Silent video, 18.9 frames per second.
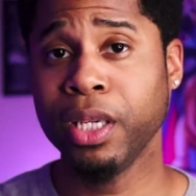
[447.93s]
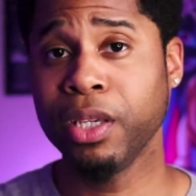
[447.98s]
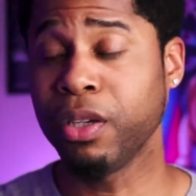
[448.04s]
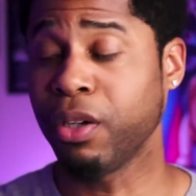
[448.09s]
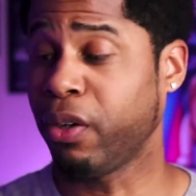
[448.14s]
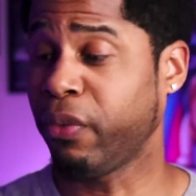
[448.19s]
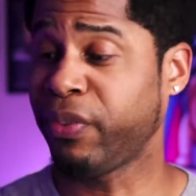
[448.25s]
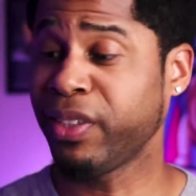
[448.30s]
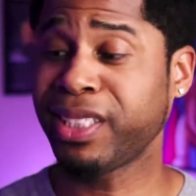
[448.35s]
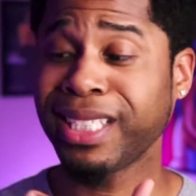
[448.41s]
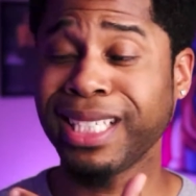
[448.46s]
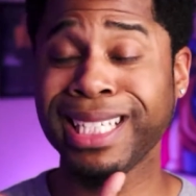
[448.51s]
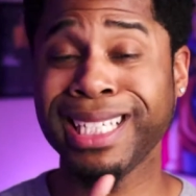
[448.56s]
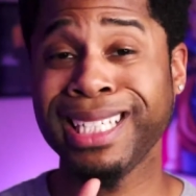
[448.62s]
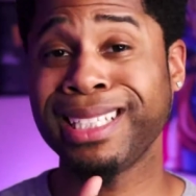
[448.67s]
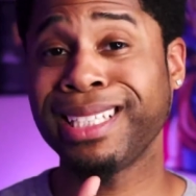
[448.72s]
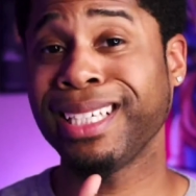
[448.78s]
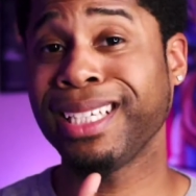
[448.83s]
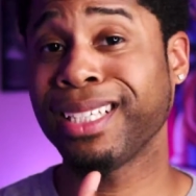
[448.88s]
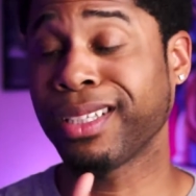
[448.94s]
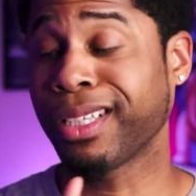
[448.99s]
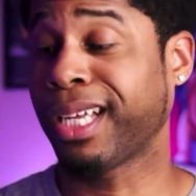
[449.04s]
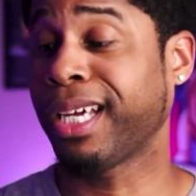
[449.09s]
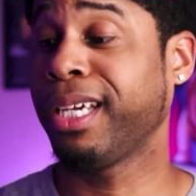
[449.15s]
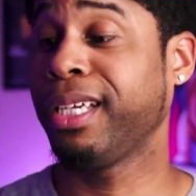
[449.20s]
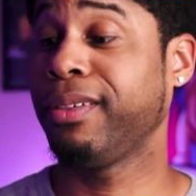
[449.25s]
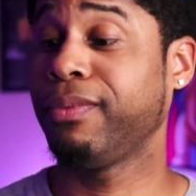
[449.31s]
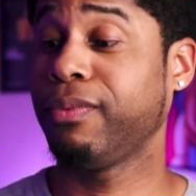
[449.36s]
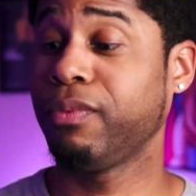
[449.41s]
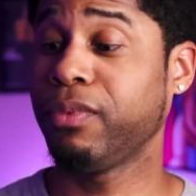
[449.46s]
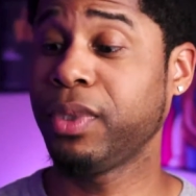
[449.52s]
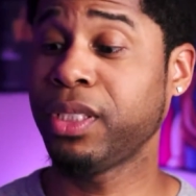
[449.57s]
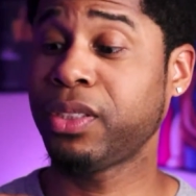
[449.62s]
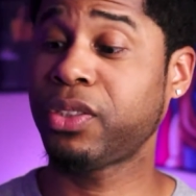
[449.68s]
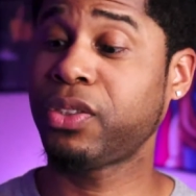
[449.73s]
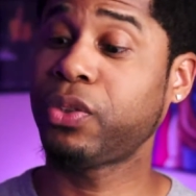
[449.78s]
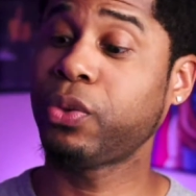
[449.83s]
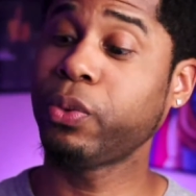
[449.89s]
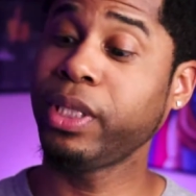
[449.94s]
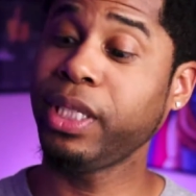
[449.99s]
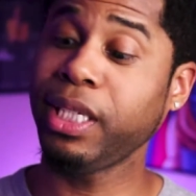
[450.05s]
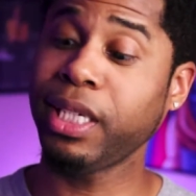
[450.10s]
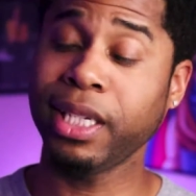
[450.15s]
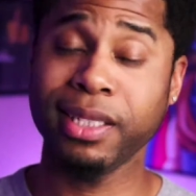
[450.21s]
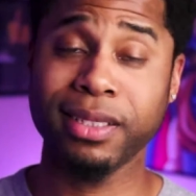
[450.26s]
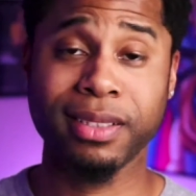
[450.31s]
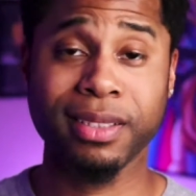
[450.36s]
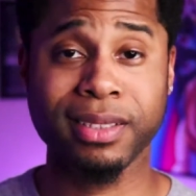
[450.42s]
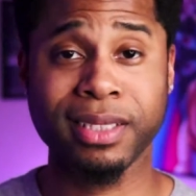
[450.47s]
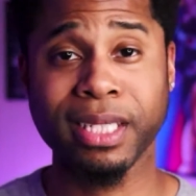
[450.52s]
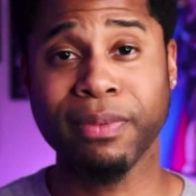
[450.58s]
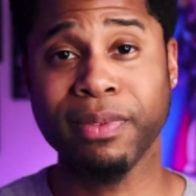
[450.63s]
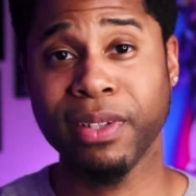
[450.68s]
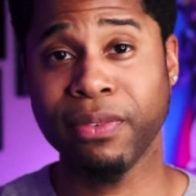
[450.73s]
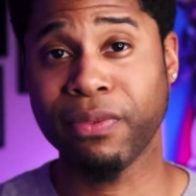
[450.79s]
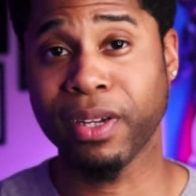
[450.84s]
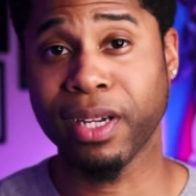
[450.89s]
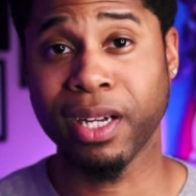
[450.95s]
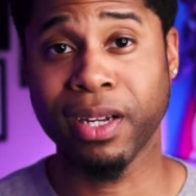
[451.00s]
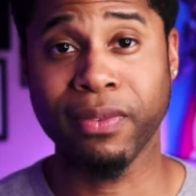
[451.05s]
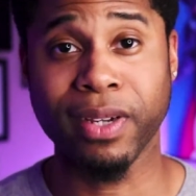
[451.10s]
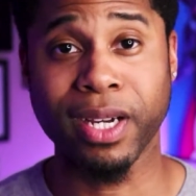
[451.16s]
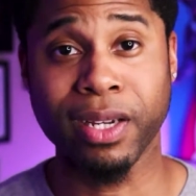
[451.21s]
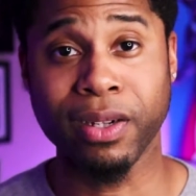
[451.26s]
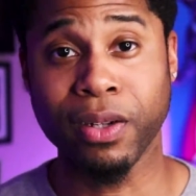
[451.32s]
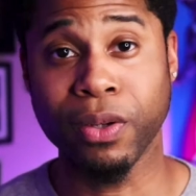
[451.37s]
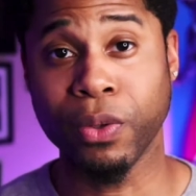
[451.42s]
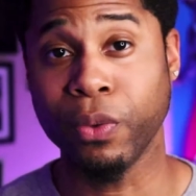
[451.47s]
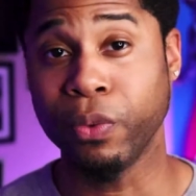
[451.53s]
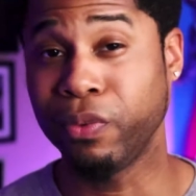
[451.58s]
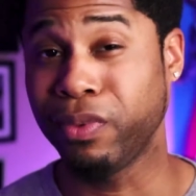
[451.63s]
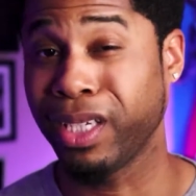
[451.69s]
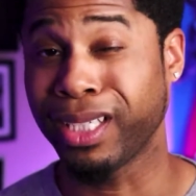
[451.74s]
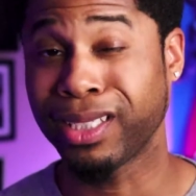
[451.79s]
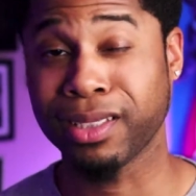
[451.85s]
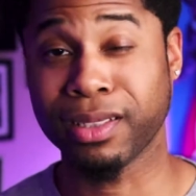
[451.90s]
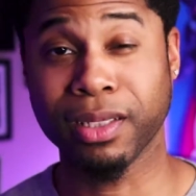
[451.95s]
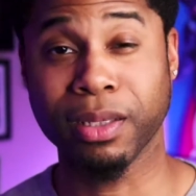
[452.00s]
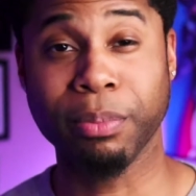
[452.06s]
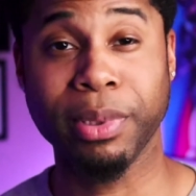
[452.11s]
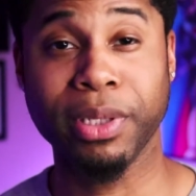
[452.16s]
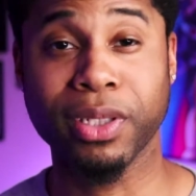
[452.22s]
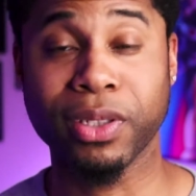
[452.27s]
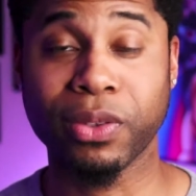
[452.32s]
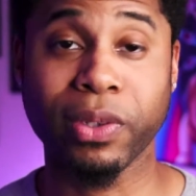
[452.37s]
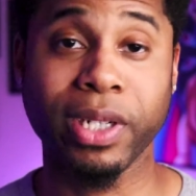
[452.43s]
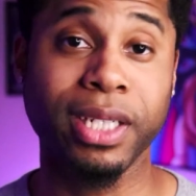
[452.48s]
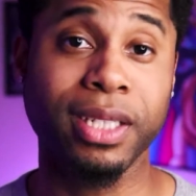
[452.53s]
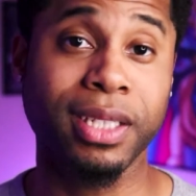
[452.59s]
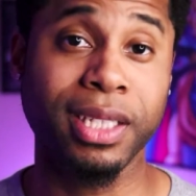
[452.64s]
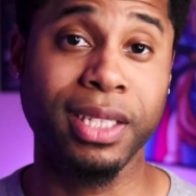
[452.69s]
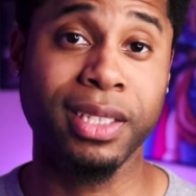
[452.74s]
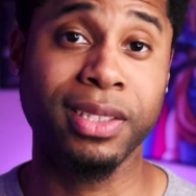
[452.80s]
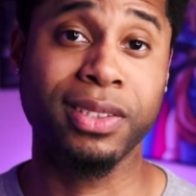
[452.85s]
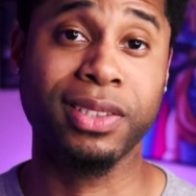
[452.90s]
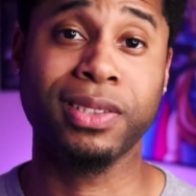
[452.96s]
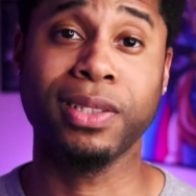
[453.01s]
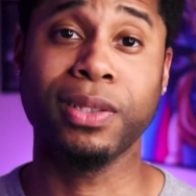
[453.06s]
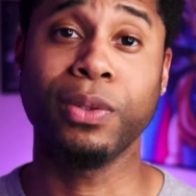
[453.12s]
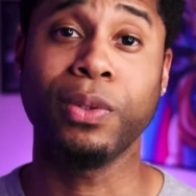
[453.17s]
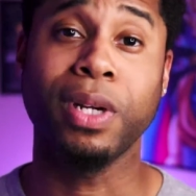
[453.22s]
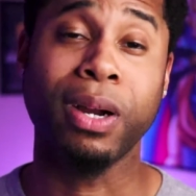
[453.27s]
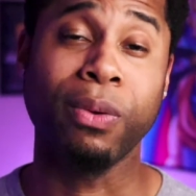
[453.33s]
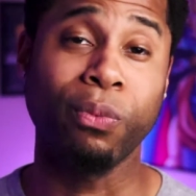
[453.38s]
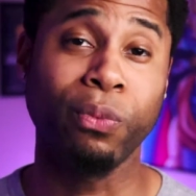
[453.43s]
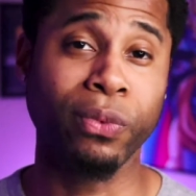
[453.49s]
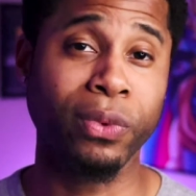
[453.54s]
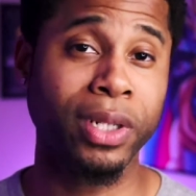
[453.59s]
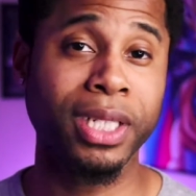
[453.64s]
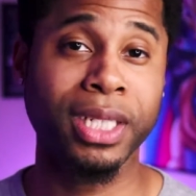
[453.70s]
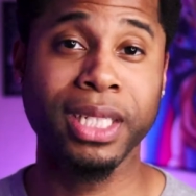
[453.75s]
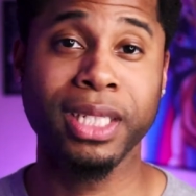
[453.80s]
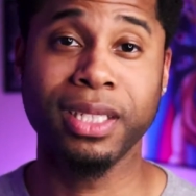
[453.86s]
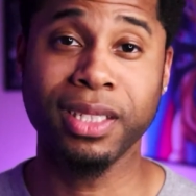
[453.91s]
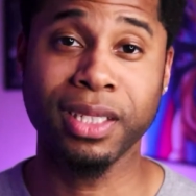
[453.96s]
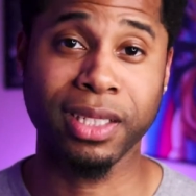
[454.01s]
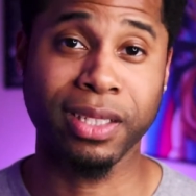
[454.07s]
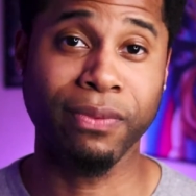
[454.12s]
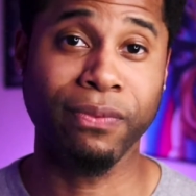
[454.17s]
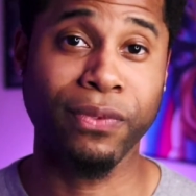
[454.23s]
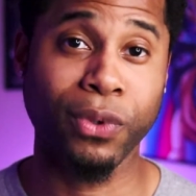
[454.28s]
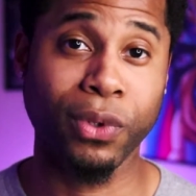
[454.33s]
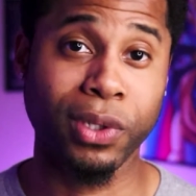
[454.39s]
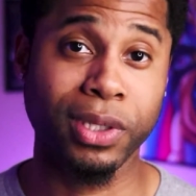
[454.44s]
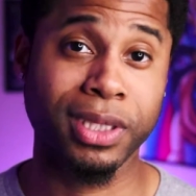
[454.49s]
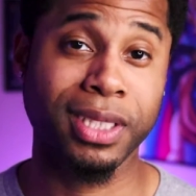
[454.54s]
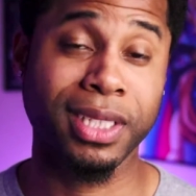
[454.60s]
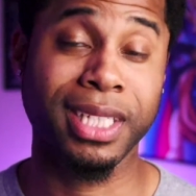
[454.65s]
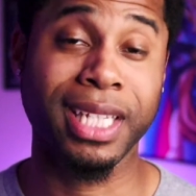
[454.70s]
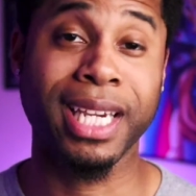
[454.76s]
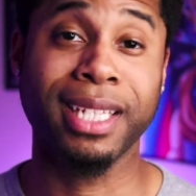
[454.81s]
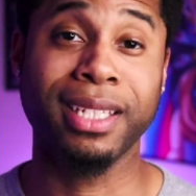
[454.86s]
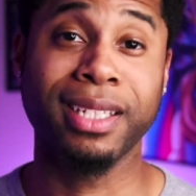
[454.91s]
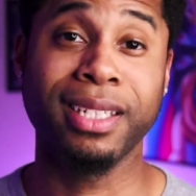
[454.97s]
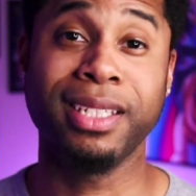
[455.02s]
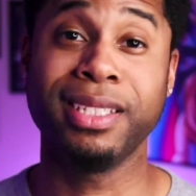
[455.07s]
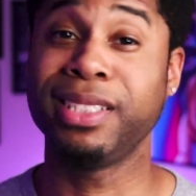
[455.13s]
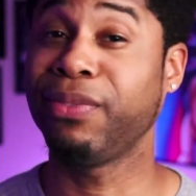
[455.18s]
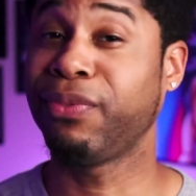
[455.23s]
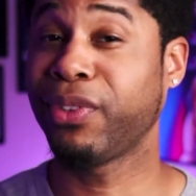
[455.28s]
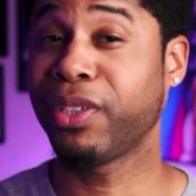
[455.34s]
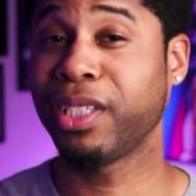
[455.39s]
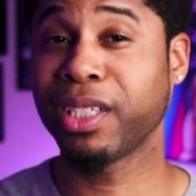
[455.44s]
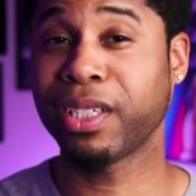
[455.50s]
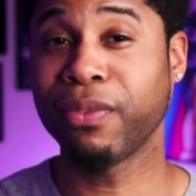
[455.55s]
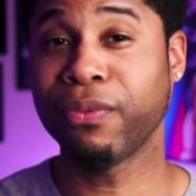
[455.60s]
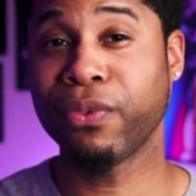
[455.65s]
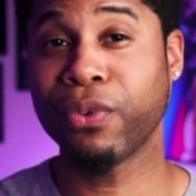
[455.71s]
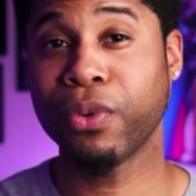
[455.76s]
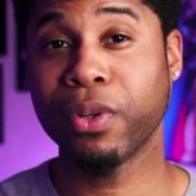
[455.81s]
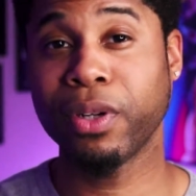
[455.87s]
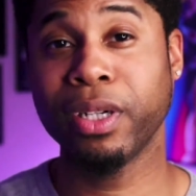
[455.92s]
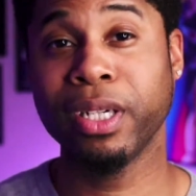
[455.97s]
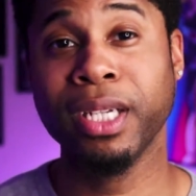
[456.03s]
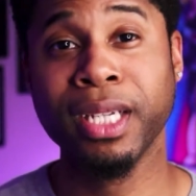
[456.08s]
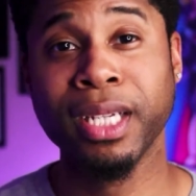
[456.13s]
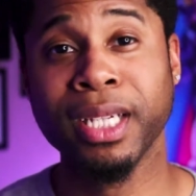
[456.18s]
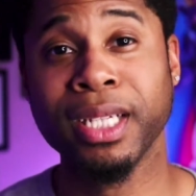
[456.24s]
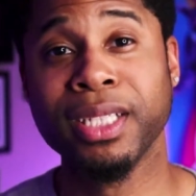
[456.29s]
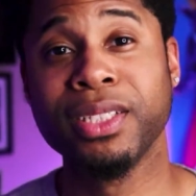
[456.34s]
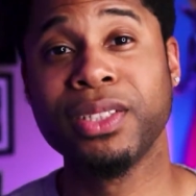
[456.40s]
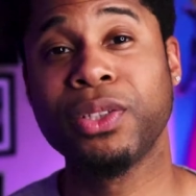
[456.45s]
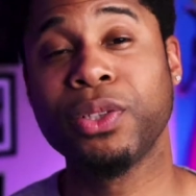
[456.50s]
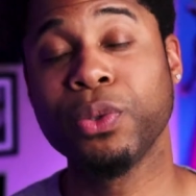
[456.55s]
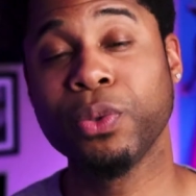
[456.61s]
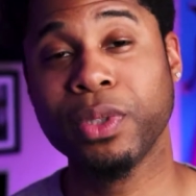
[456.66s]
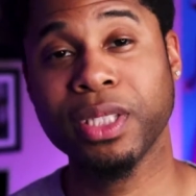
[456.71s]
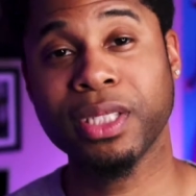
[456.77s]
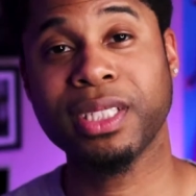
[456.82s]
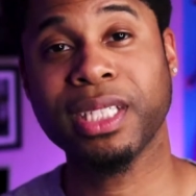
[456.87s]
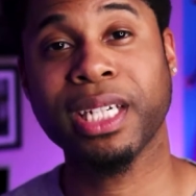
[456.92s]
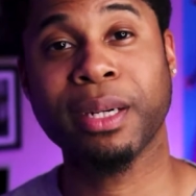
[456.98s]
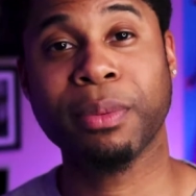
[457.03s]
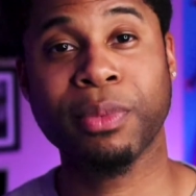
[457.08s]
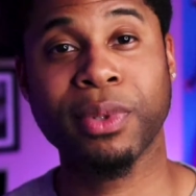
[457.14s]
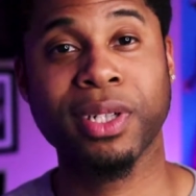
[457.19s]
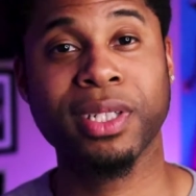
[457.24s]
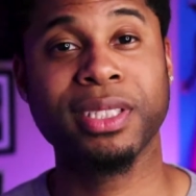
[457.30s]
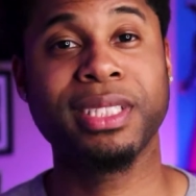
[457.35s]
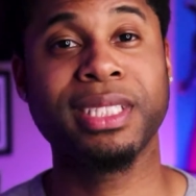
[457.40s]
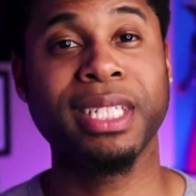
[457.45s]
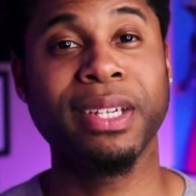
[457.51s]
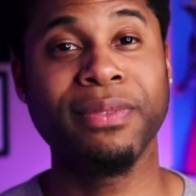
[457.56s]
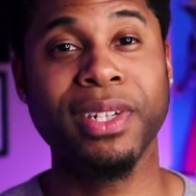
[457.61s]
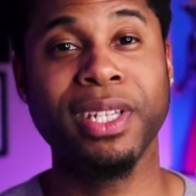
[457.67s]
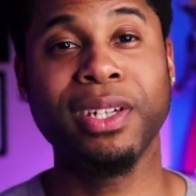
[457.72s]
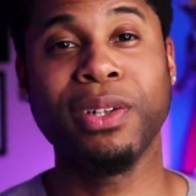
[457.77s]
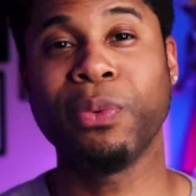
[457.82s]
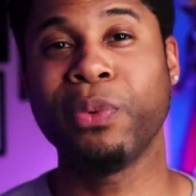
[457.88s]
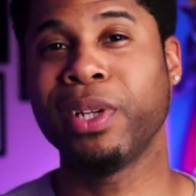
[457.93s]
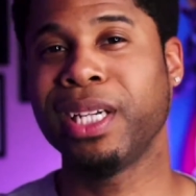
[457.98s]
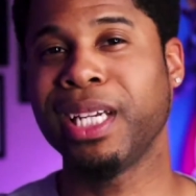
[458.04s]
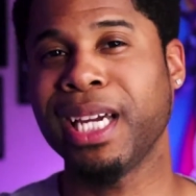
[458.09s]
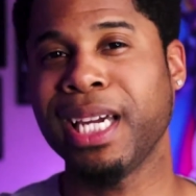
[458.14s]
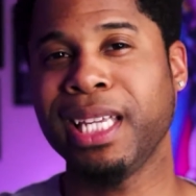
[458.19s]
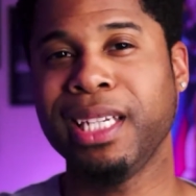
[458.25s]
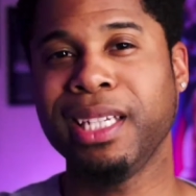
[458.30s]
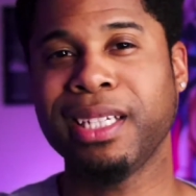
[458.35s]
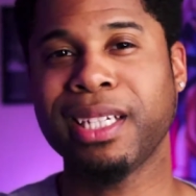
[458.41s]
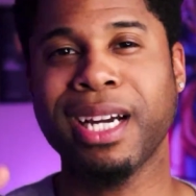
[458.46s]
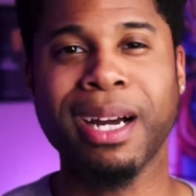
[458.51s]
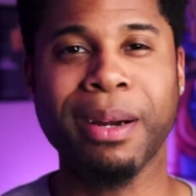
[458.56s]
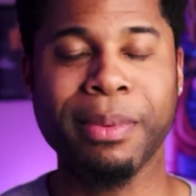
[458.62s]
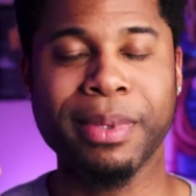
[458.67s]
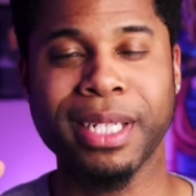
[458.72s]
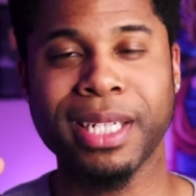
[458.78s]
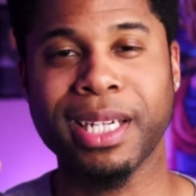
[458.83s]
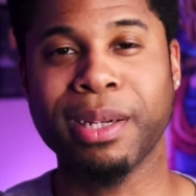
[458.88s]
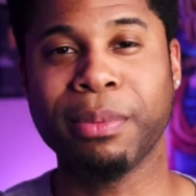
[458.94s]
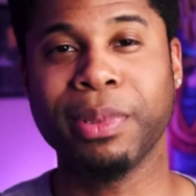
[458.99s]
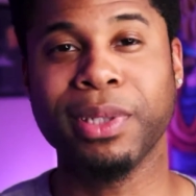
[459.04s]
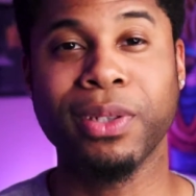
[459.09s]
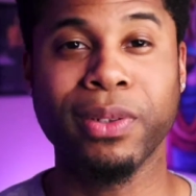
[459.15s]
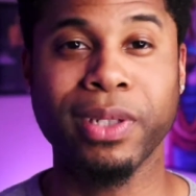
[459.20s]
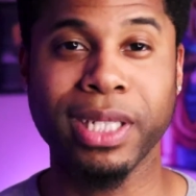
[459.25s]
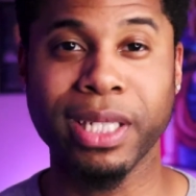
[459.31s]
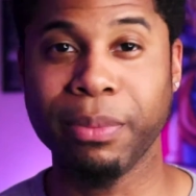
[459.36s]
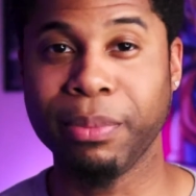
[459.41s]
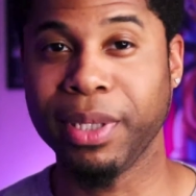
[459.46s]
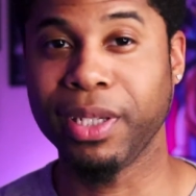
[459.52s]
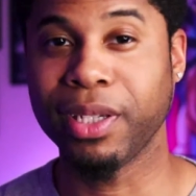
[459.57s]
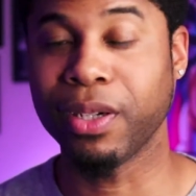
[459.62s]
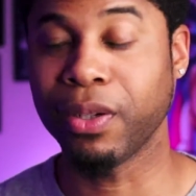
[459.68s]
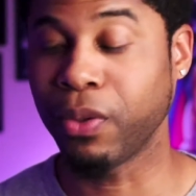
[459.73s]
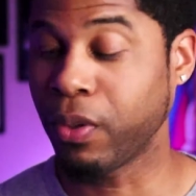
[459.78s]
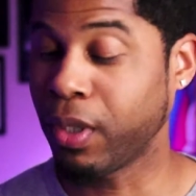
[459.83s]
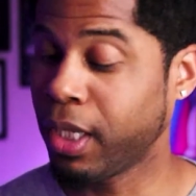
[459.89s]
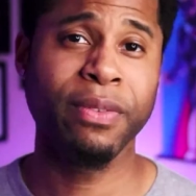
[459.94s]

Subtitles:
If it's anything like this 28 to 75, I know that's going to be a great lens. So I'm really looking forward to that lens. If you're looking forward to the Tamron 70 to 180, comment down below and let me know.